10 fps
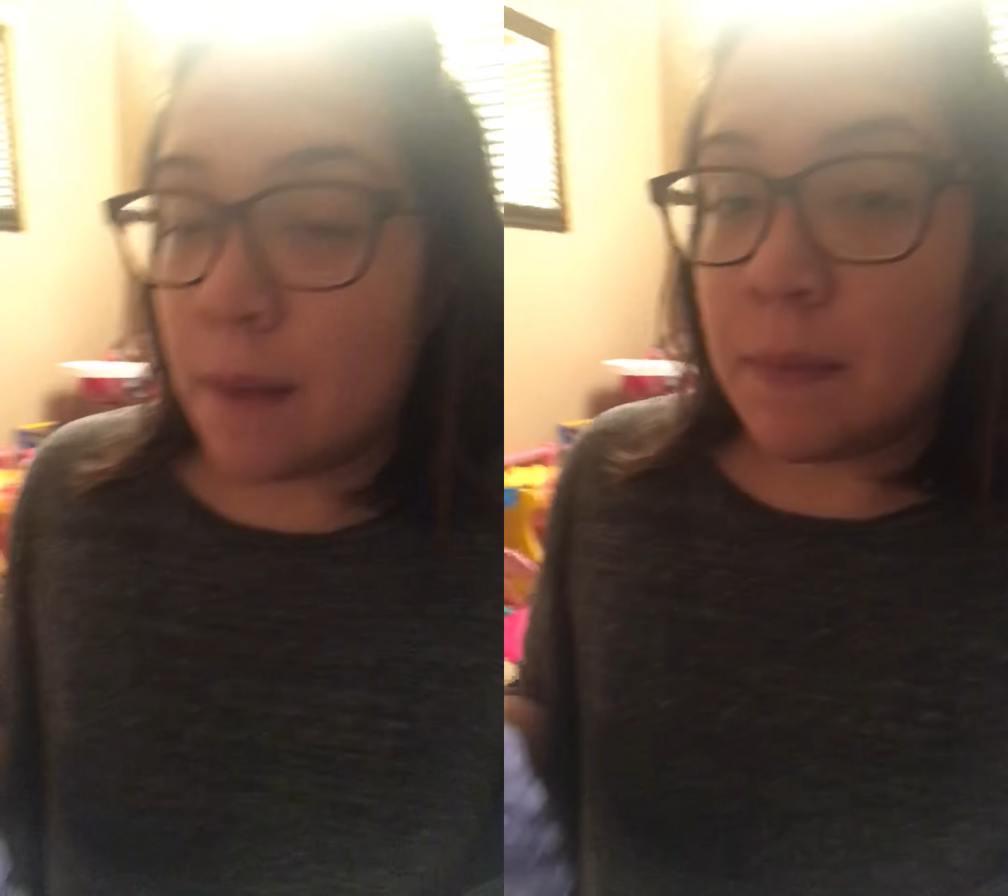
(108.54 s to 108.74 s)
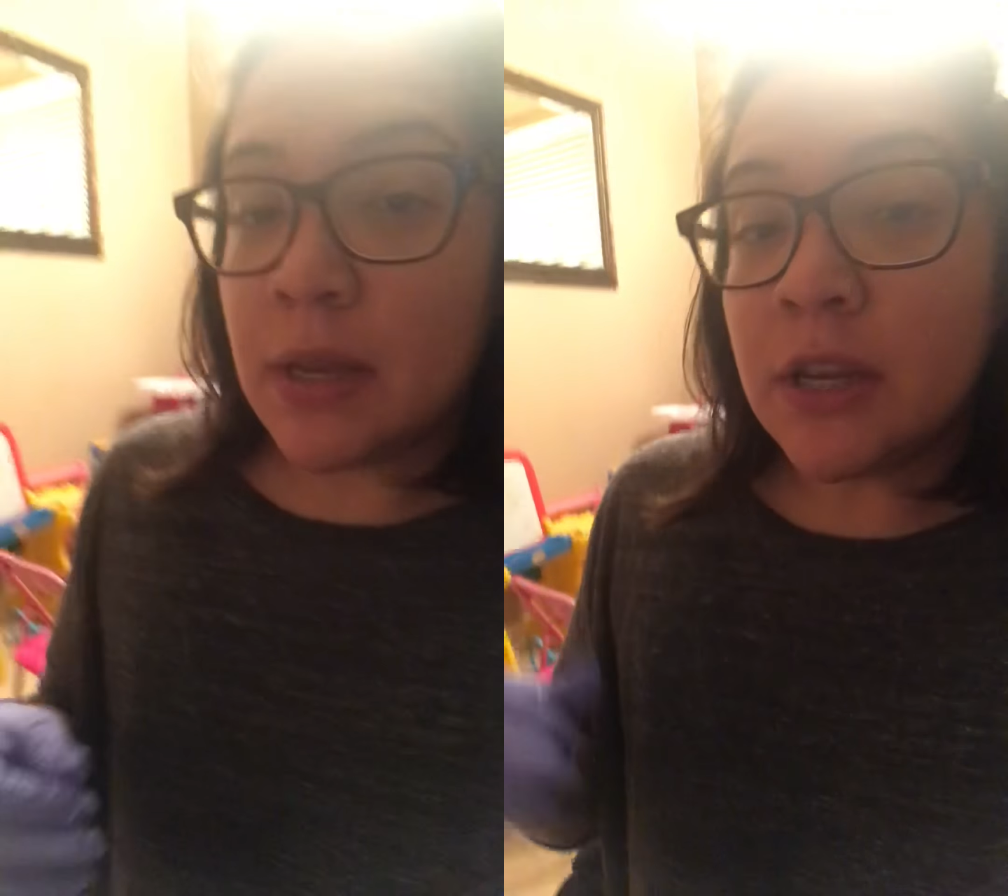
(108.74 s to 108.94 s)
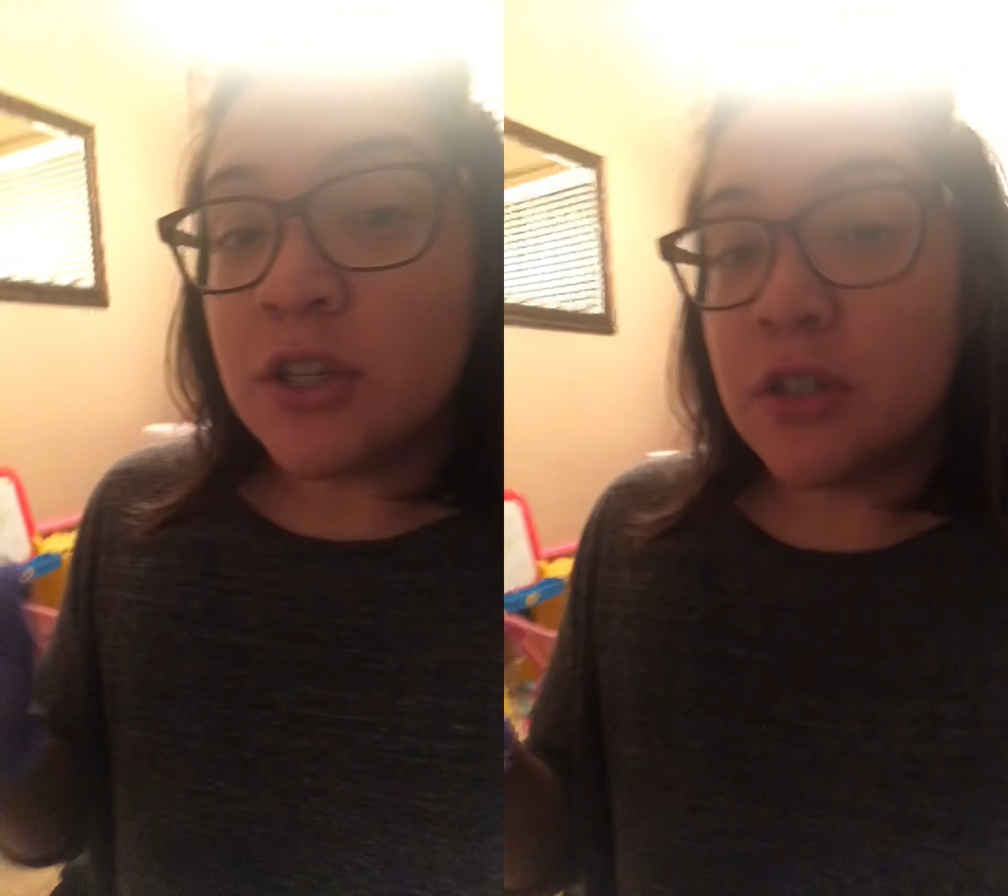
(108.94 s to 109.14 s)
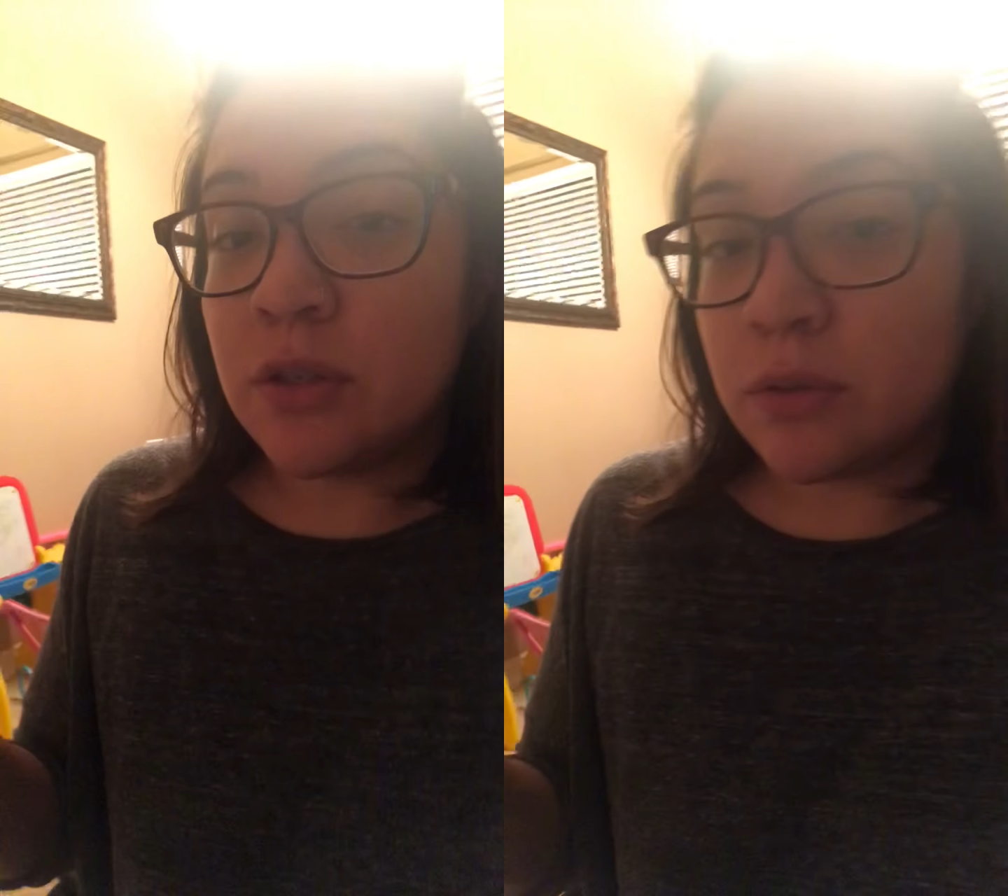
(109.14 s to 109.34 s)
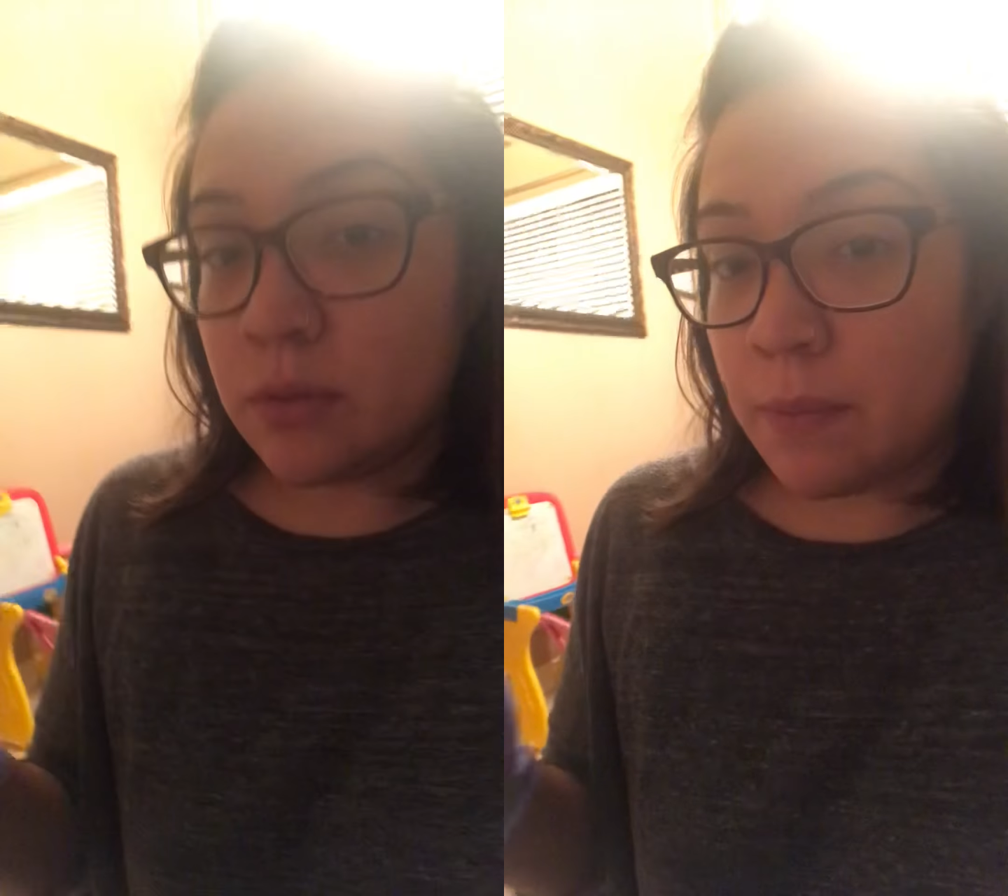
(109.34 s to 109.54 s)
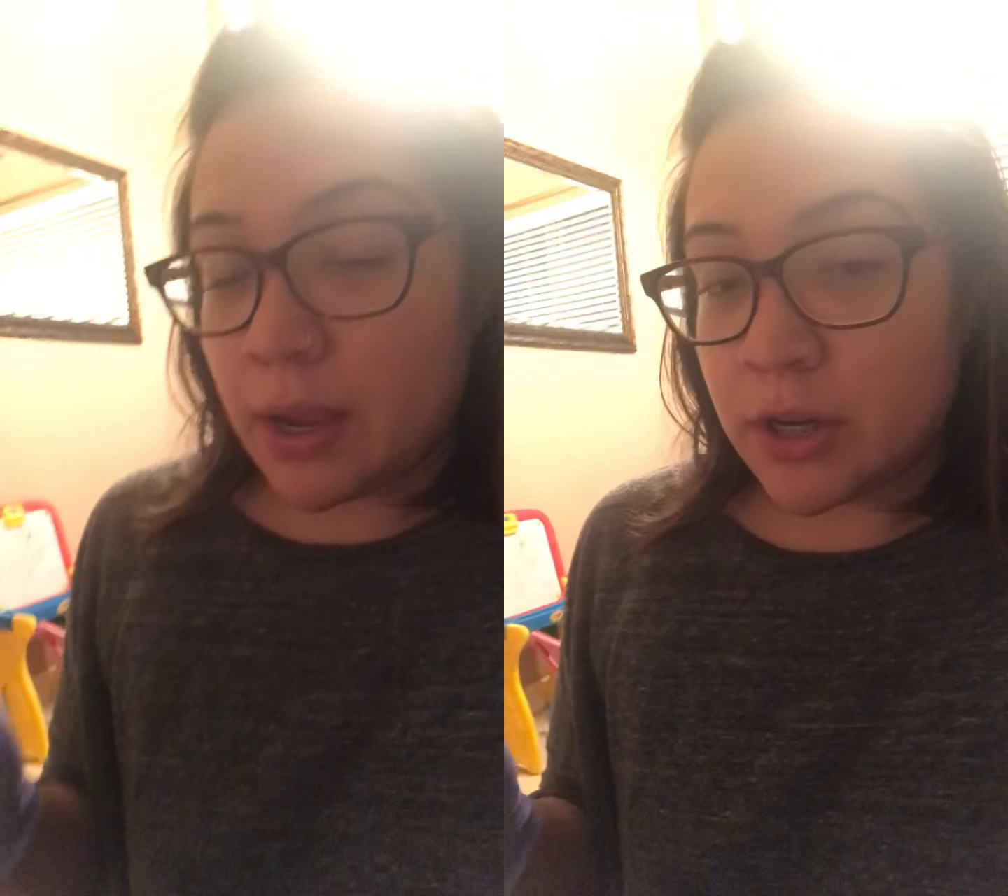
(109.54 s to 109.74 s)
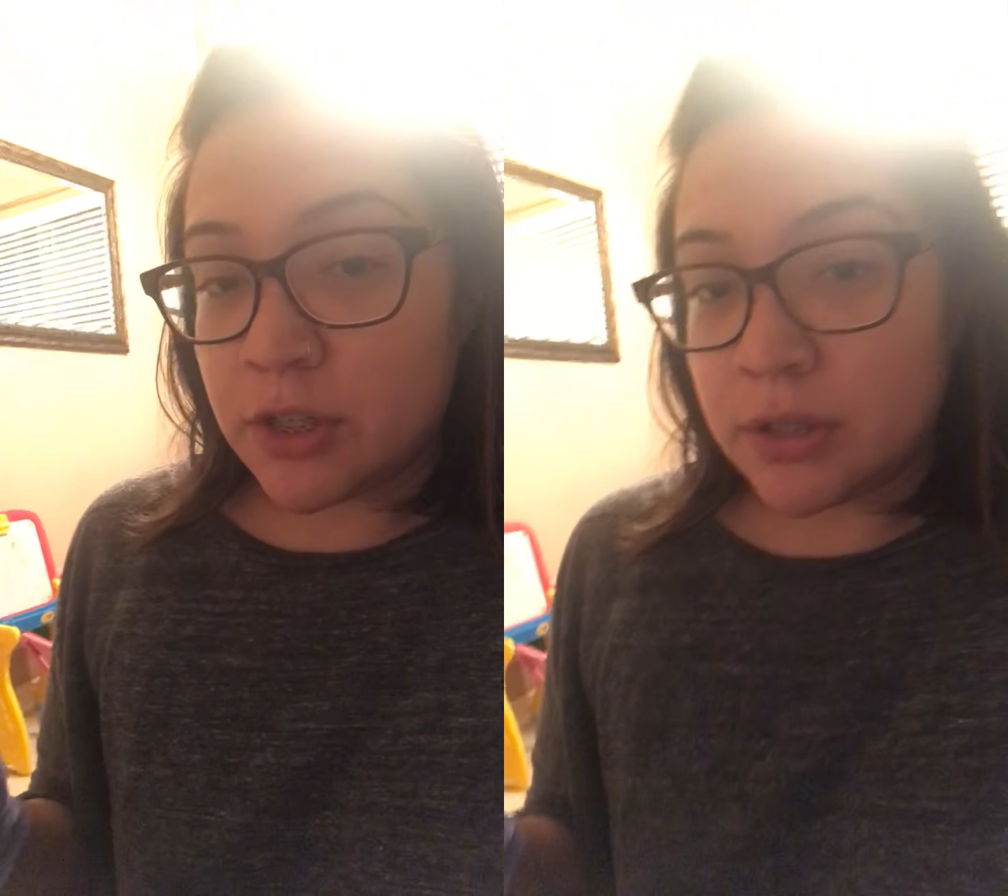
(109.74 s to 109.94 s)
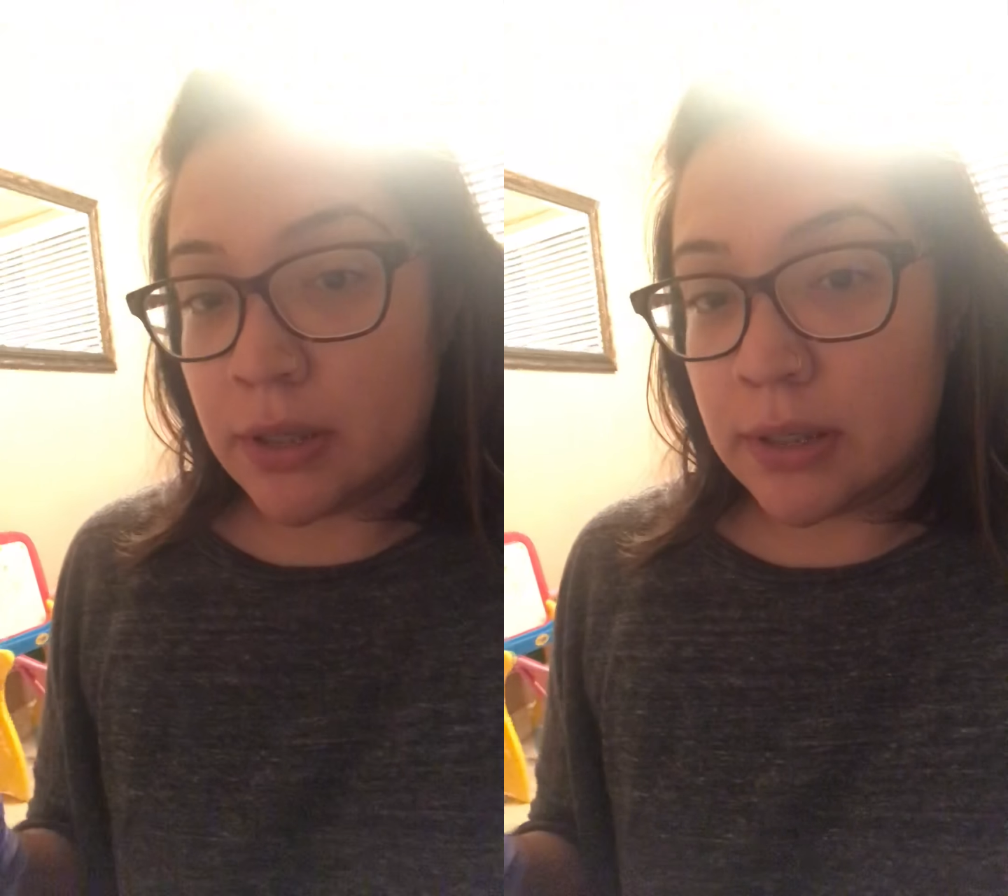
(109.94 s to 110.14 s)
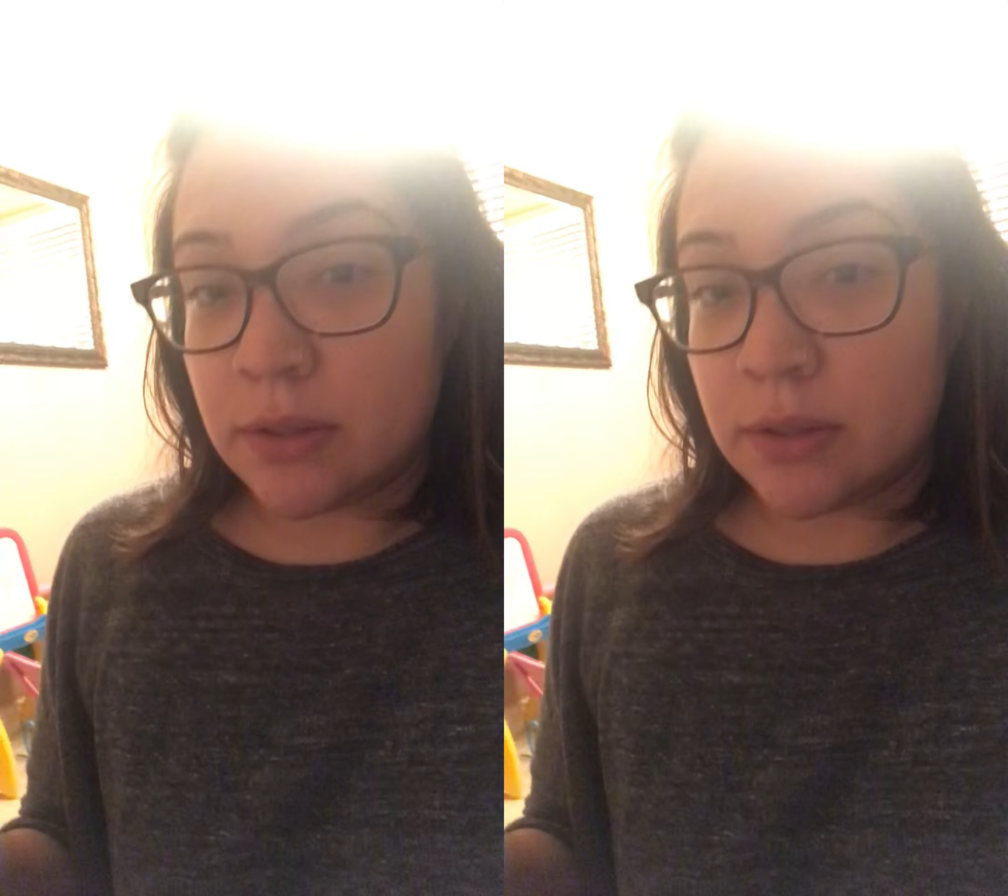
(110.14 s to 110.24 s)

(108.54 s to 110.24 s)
each tube actually,